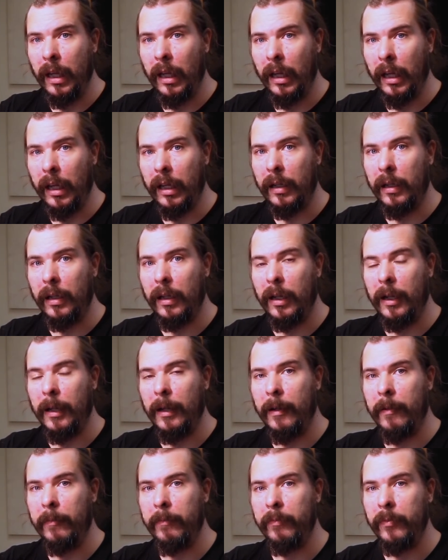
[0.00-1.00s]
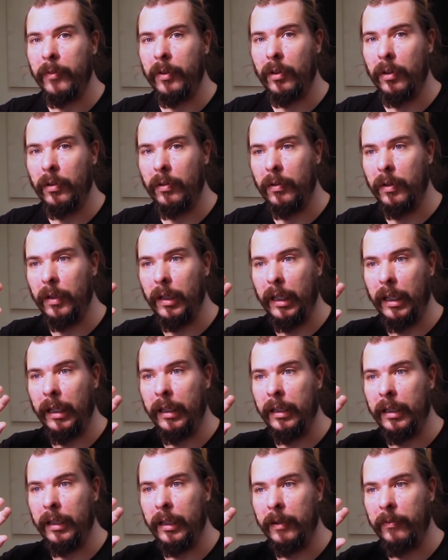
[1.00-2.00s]
in
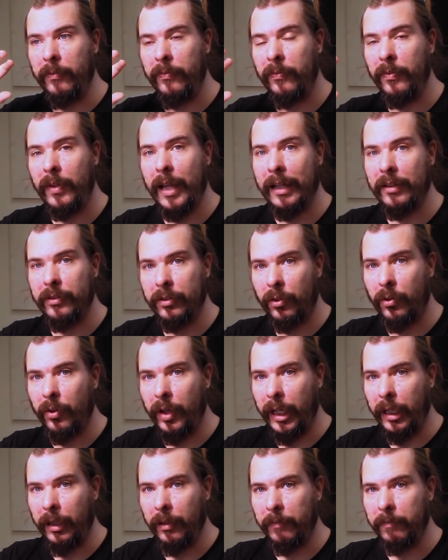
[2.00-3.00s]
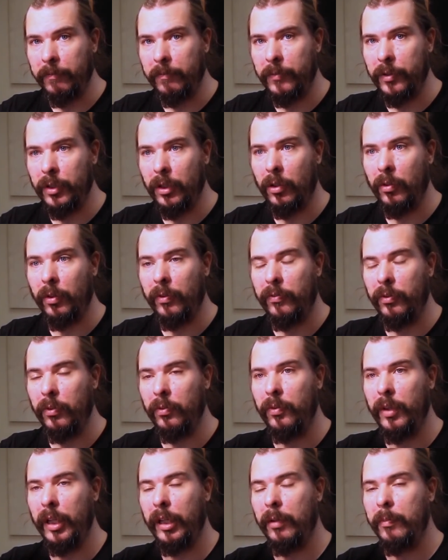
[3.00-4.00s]
a flat screen. So if
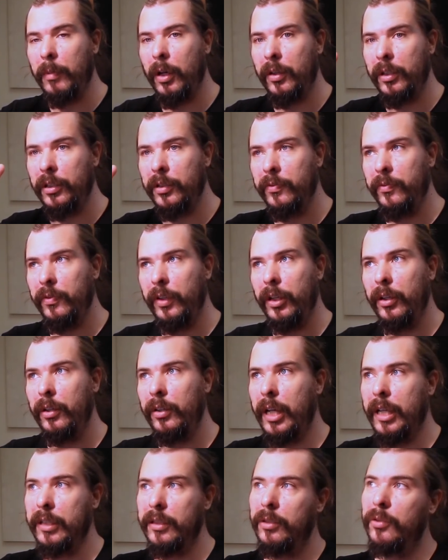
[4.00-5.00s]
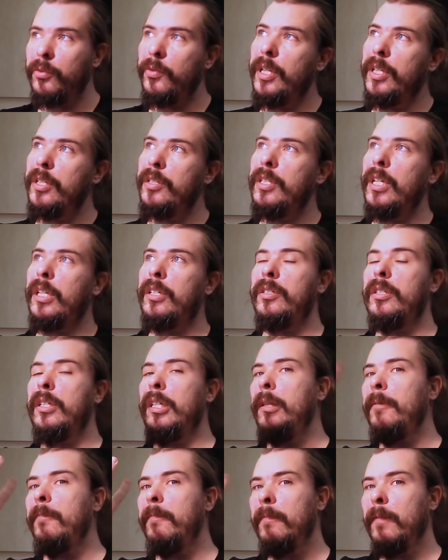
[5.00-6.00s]
you think about a sphere as a
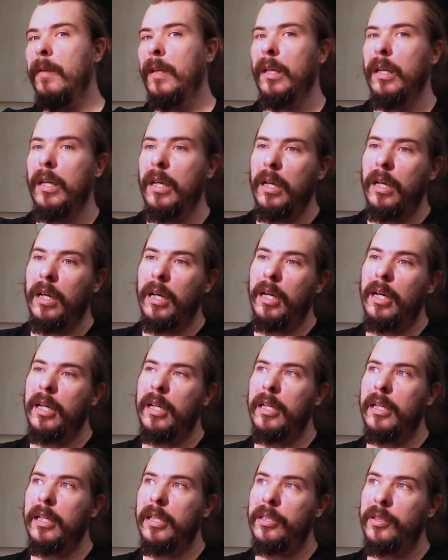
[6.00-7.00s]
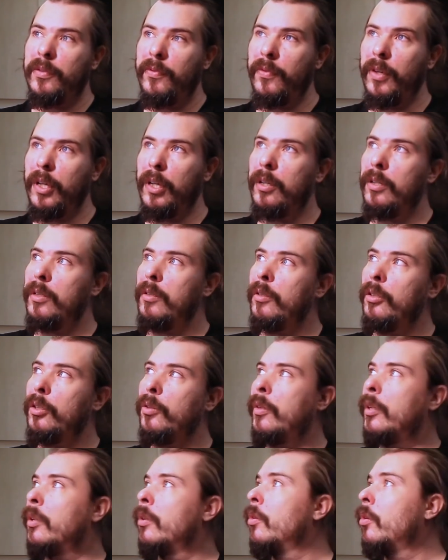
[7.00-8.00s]
360 sphere, you
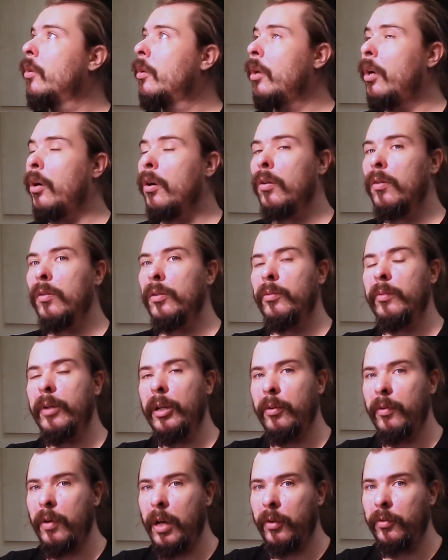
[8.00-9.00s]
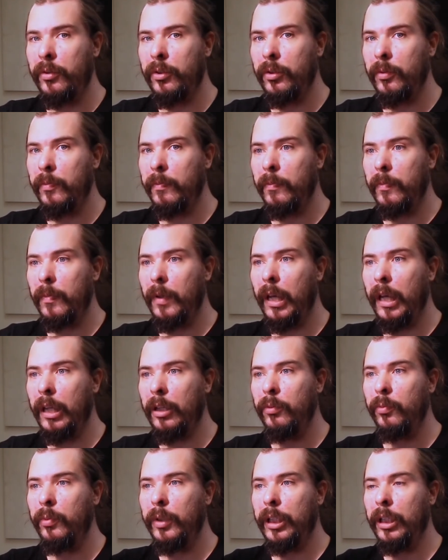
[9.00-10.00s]
can look all the way around you,
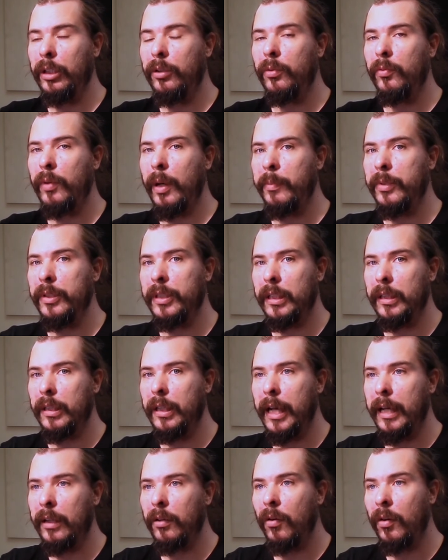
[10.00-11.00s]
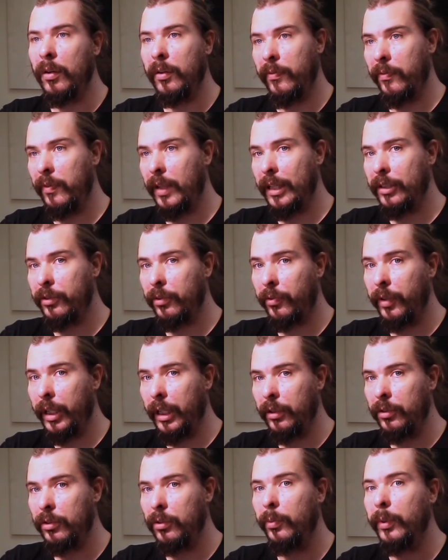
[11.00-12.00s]
and we need to represent that on a flat
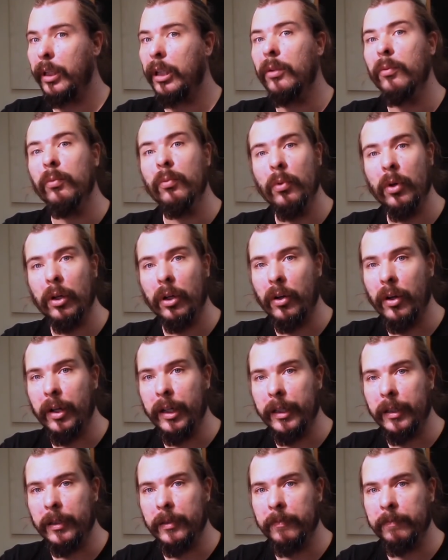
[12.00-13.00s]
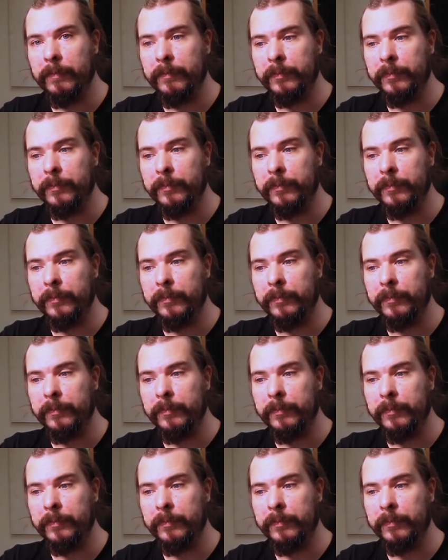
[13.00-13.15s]
screen so we can work on it.